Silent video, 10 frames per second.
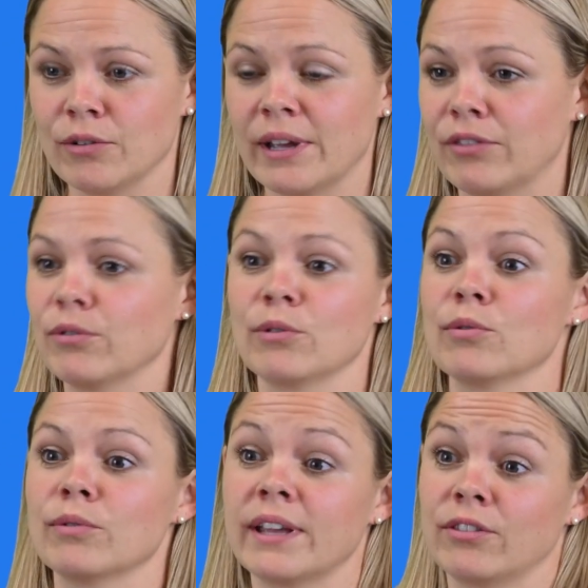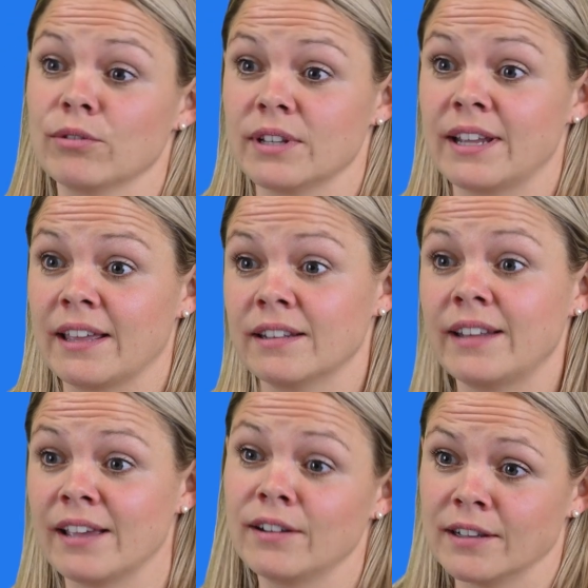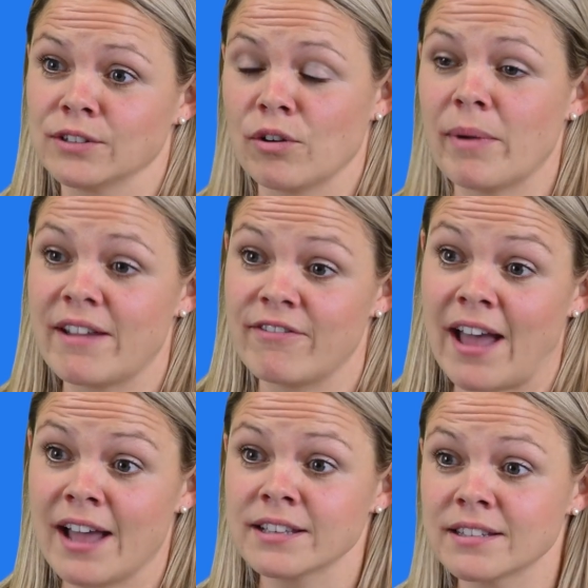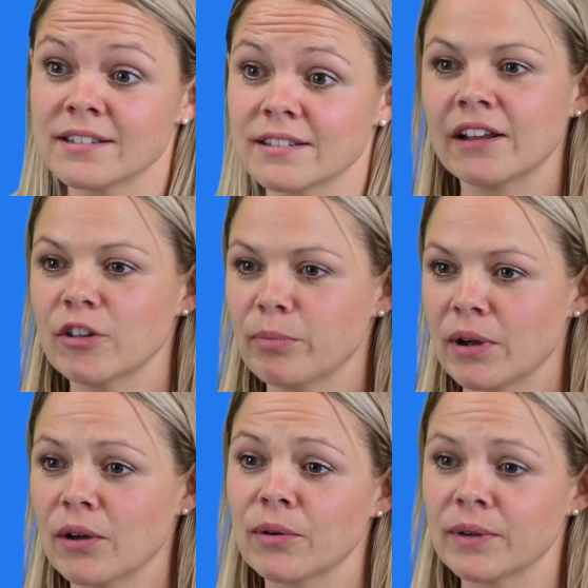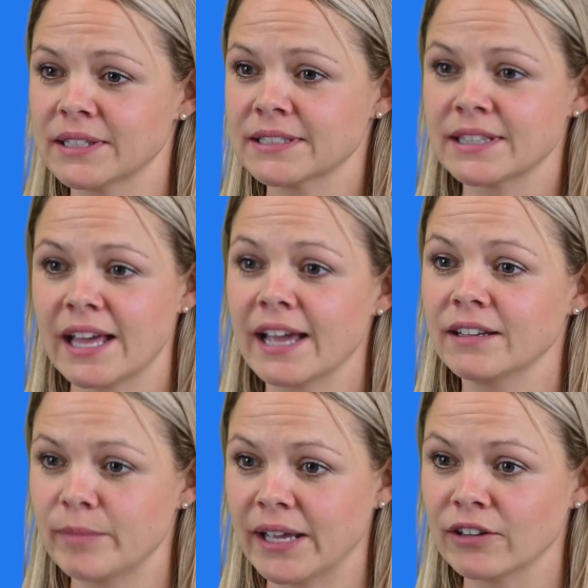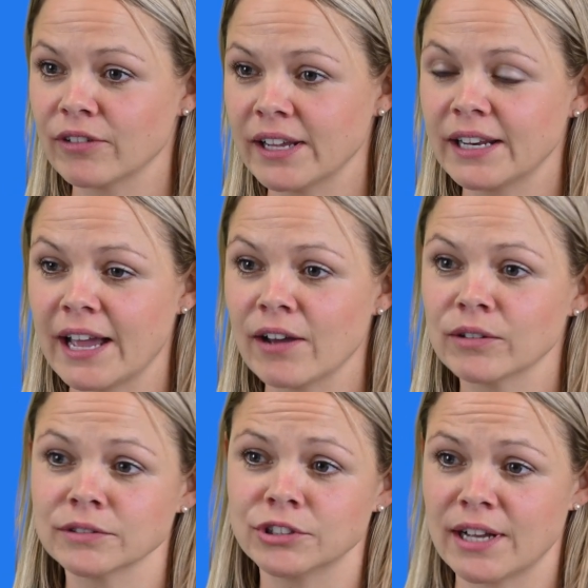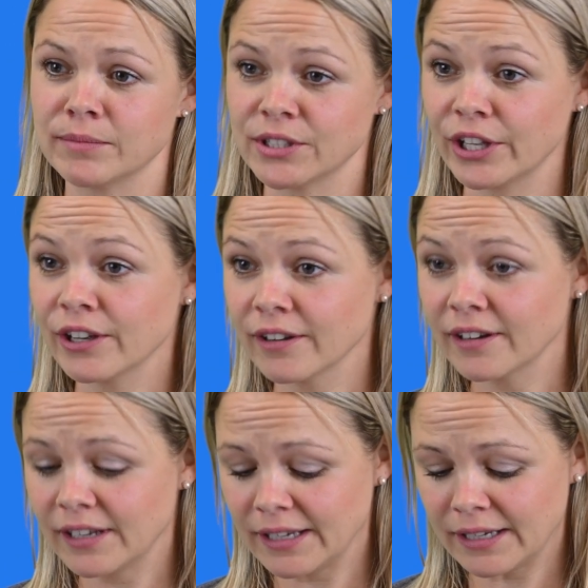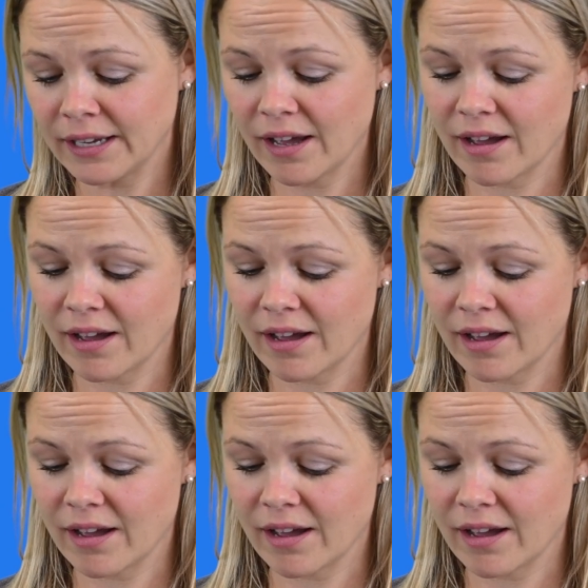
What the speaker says: get through the day. The day does go by fast. Another pro is the high demand right now. Job security,